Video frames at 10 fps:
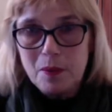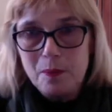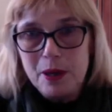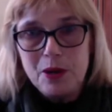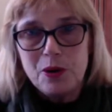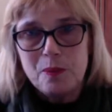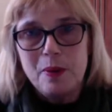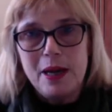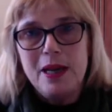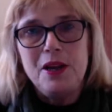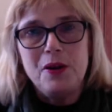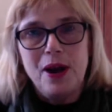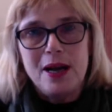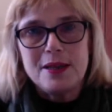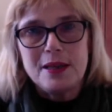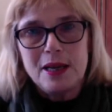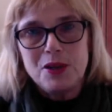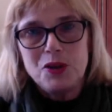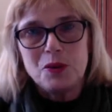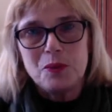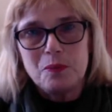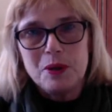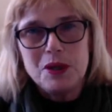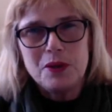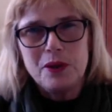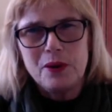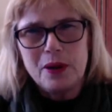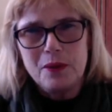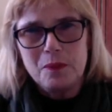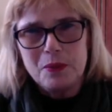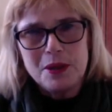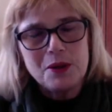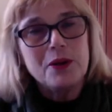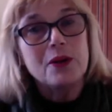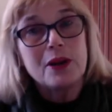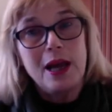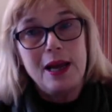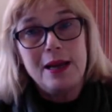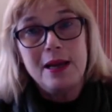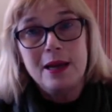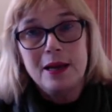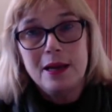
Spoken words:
be your money, your assets, your material gain.